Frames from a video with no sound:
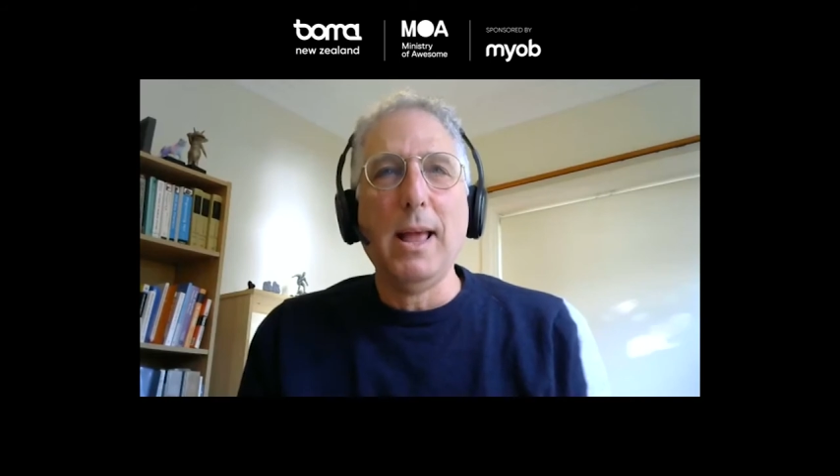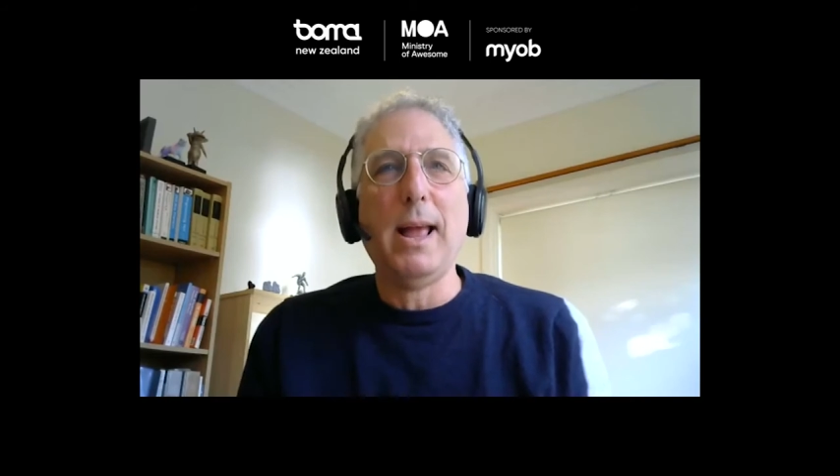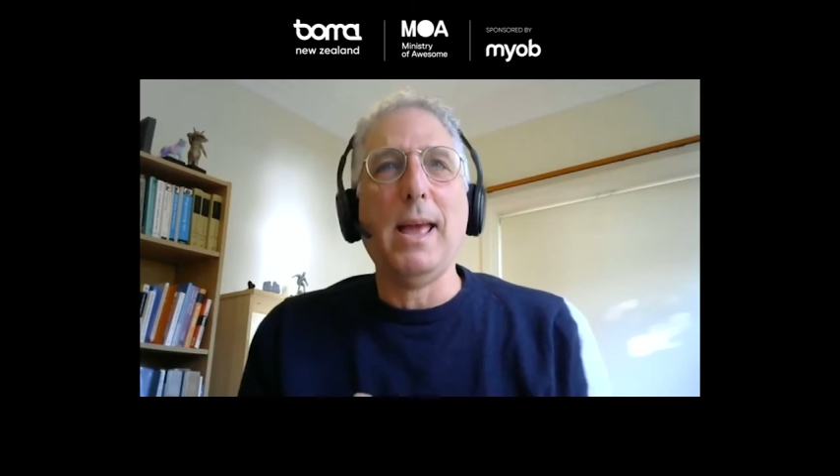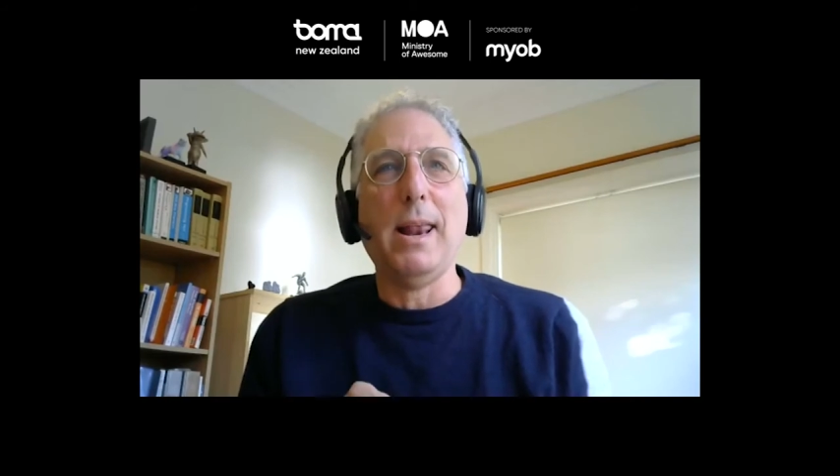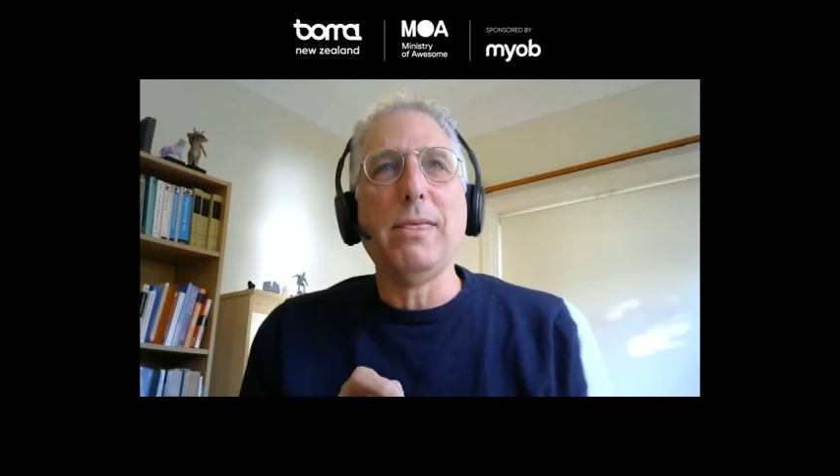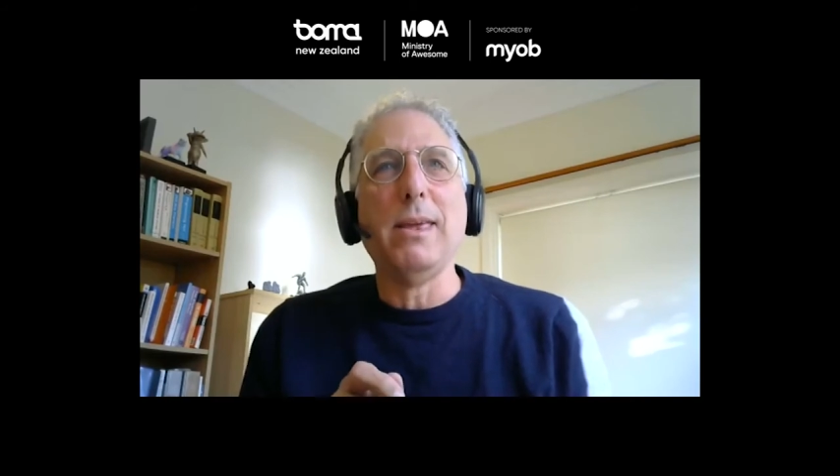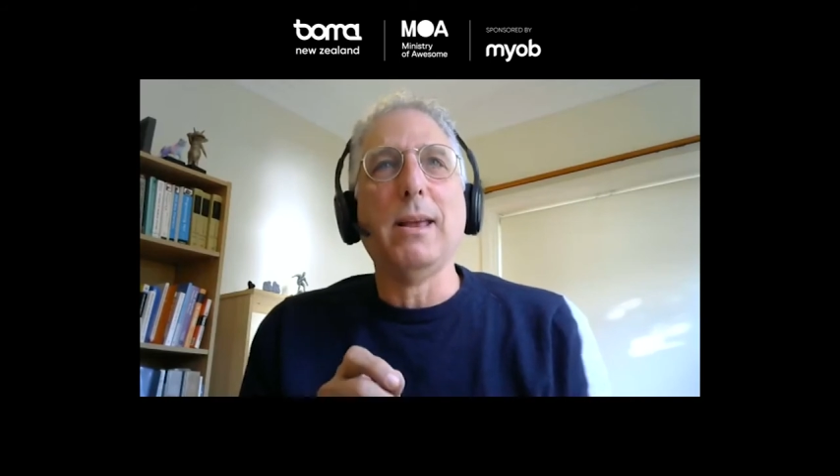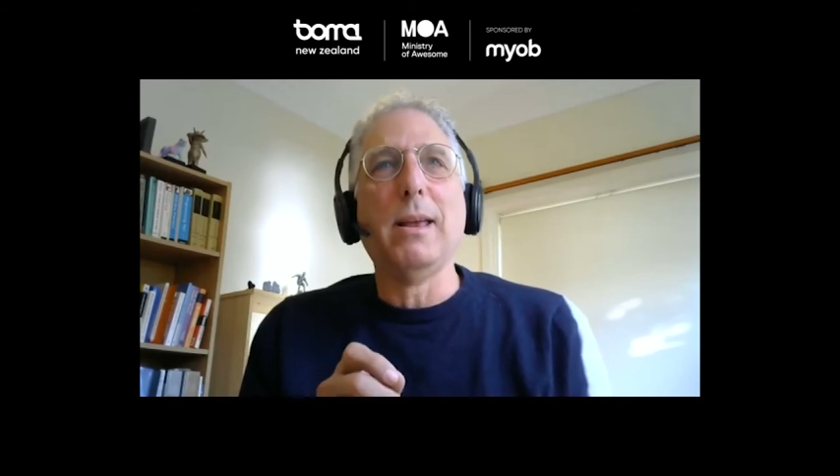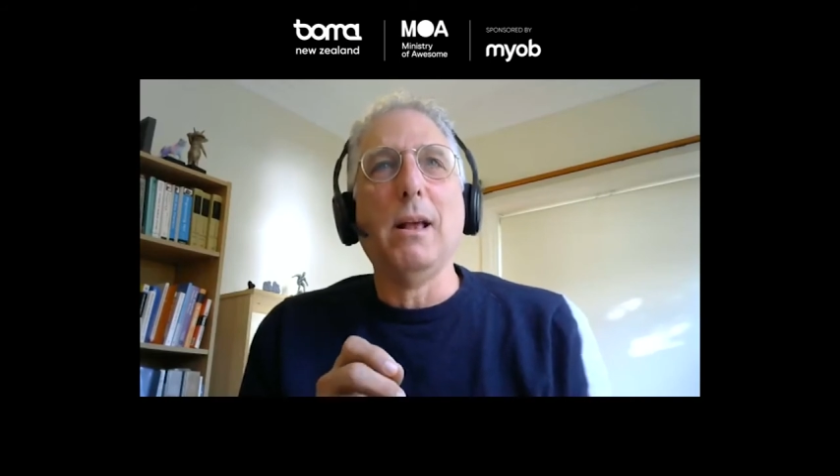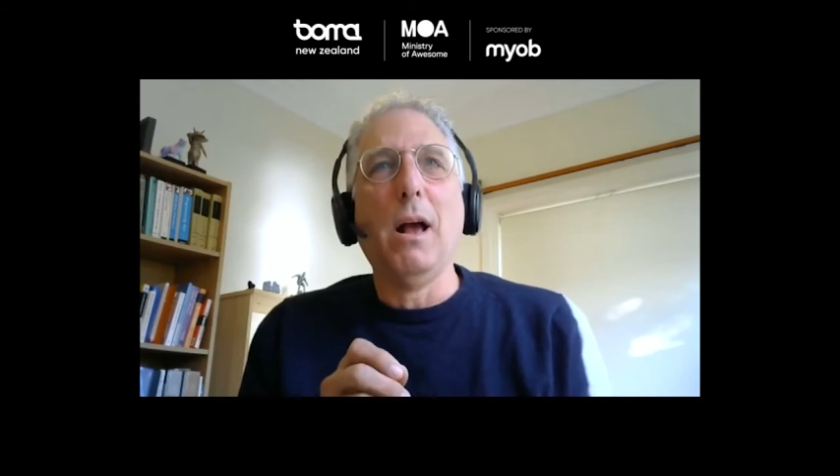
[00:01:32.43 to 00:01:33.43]
And I think
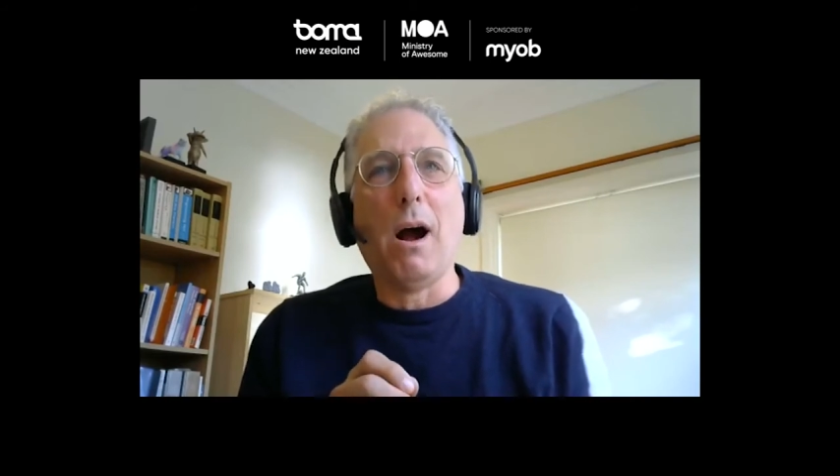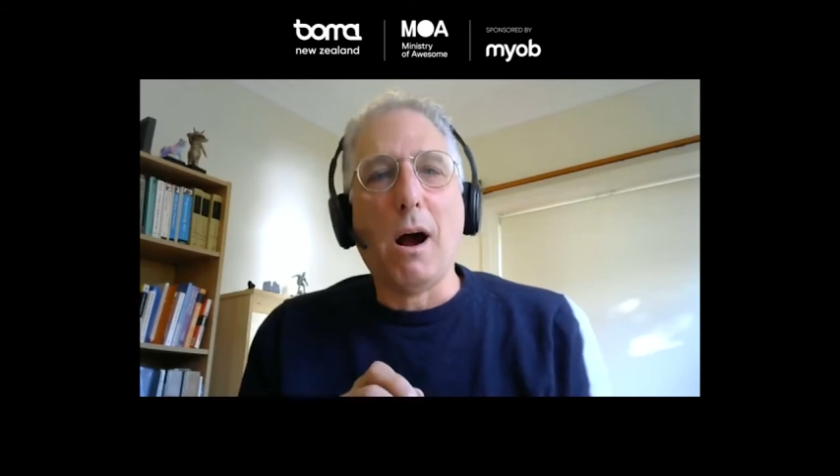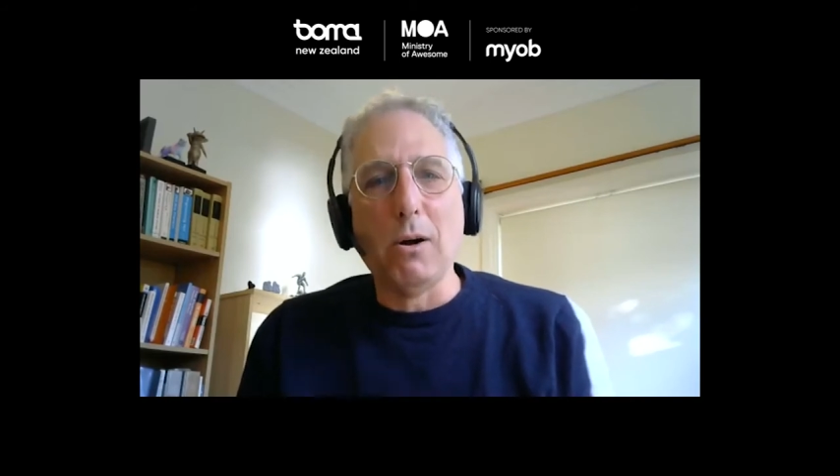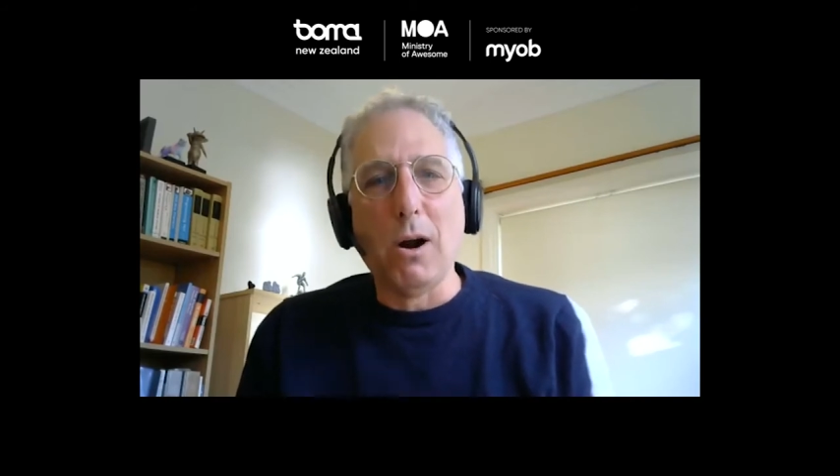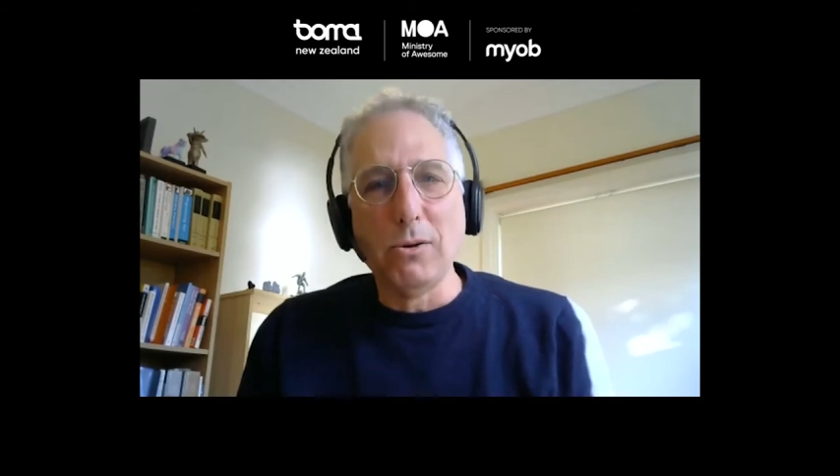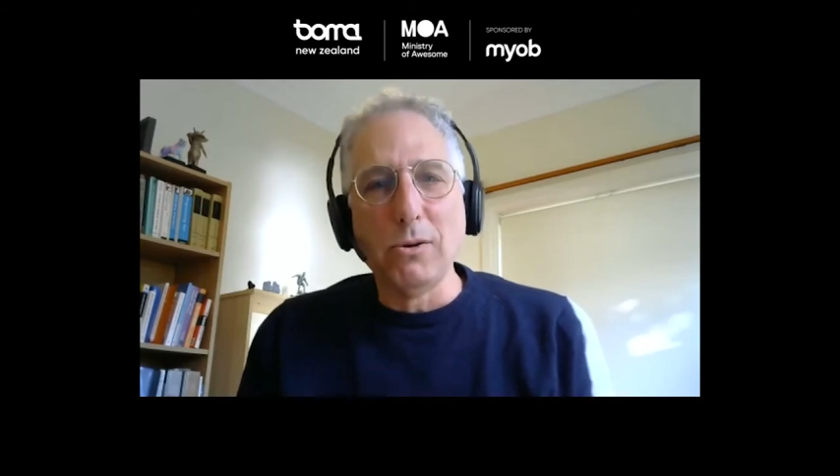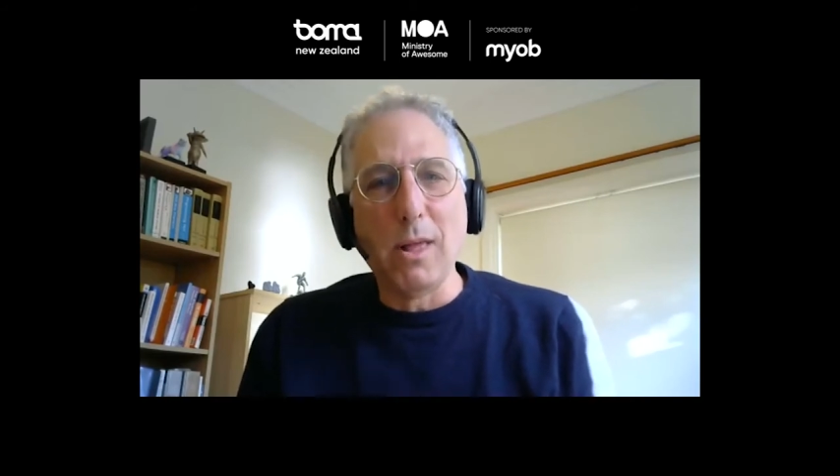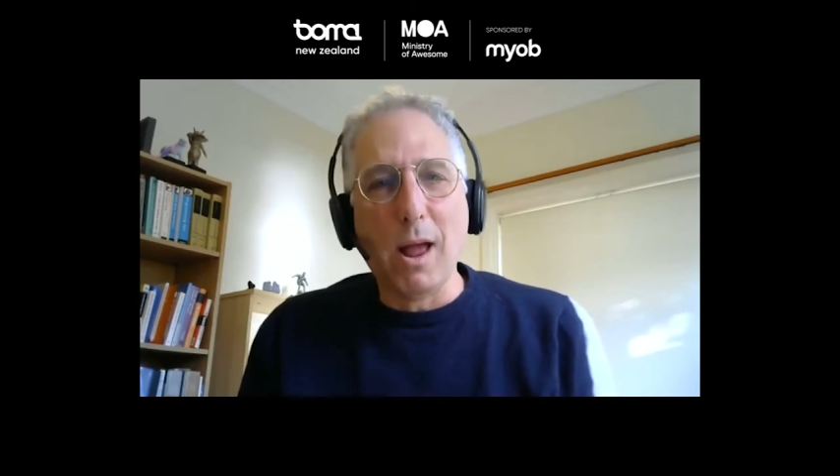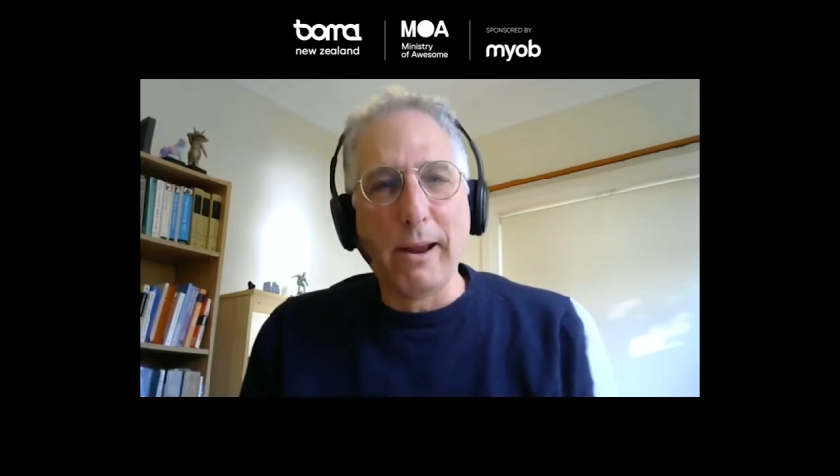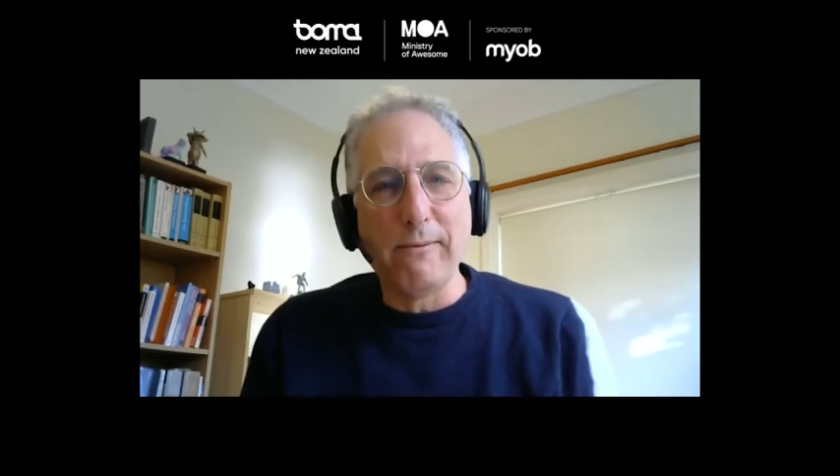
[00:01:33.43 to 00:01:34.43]
our
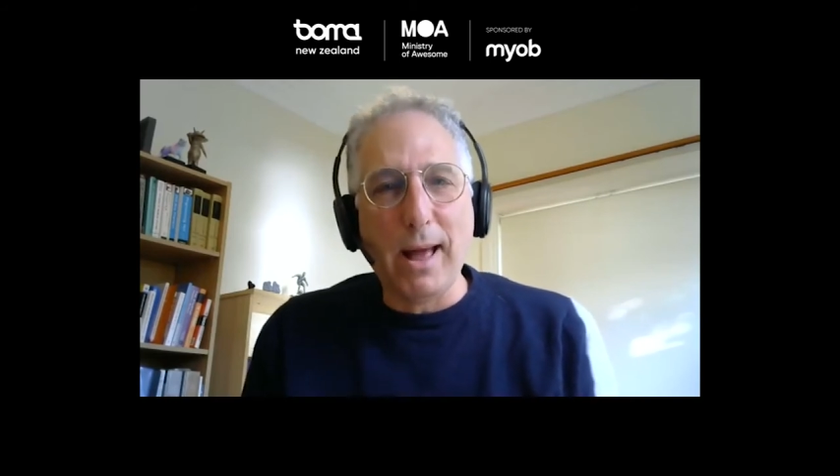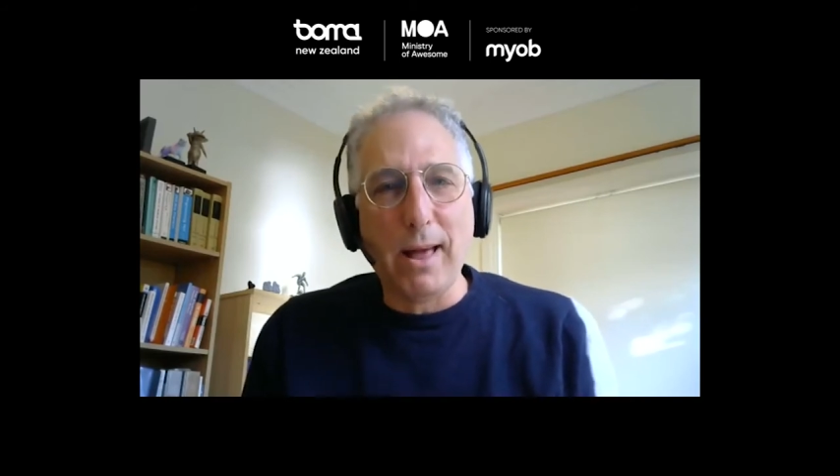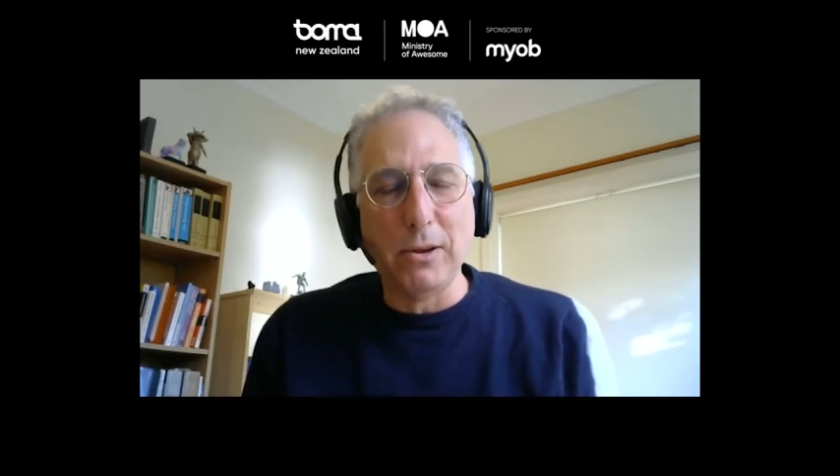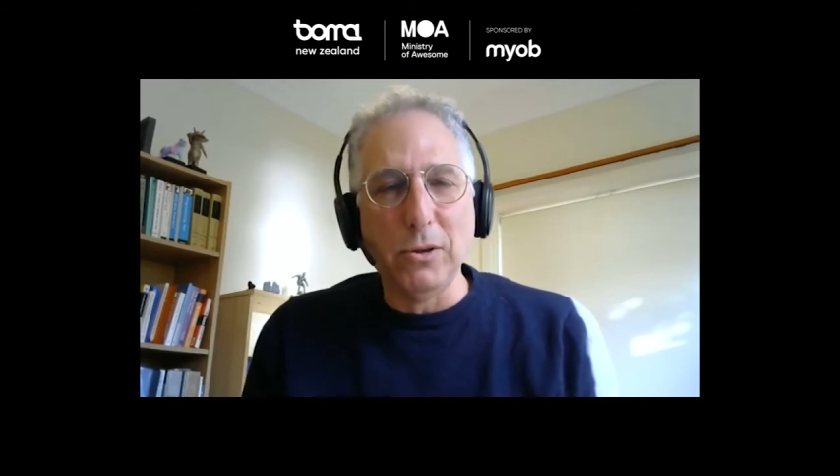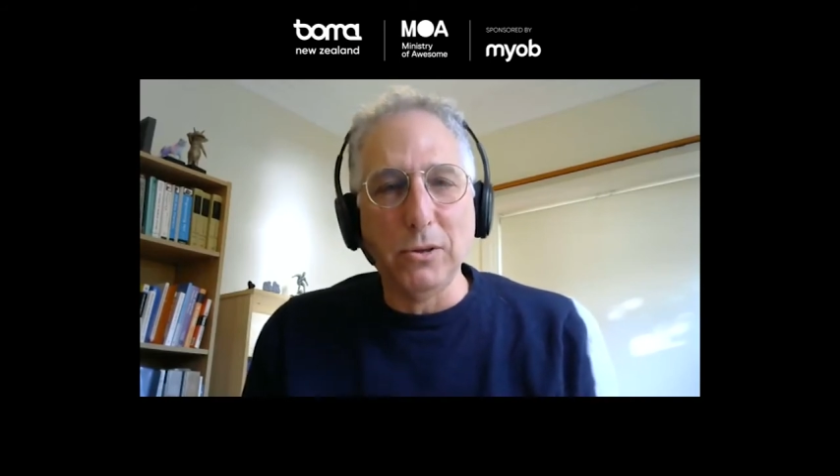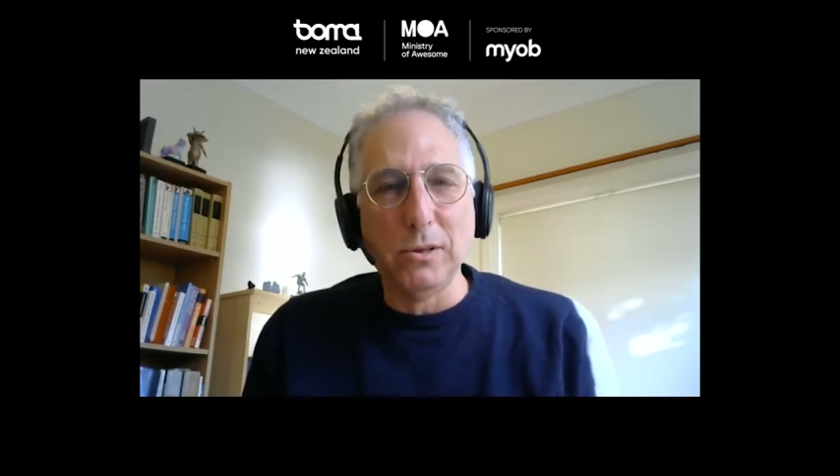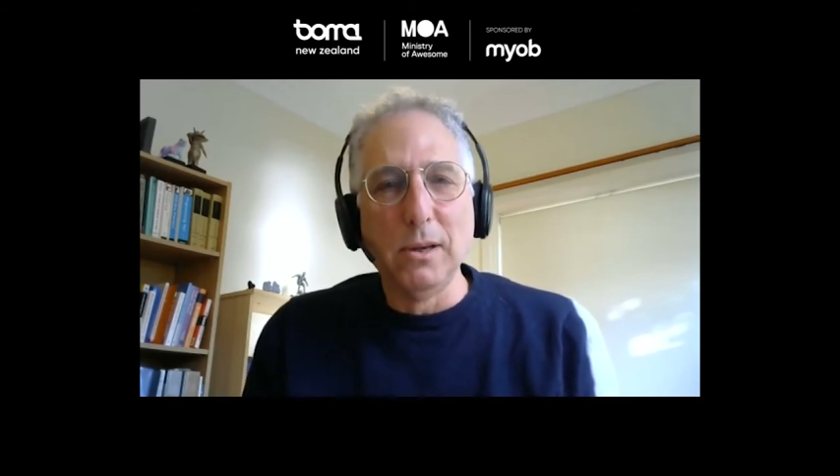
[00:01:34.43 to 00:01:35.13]
underlying values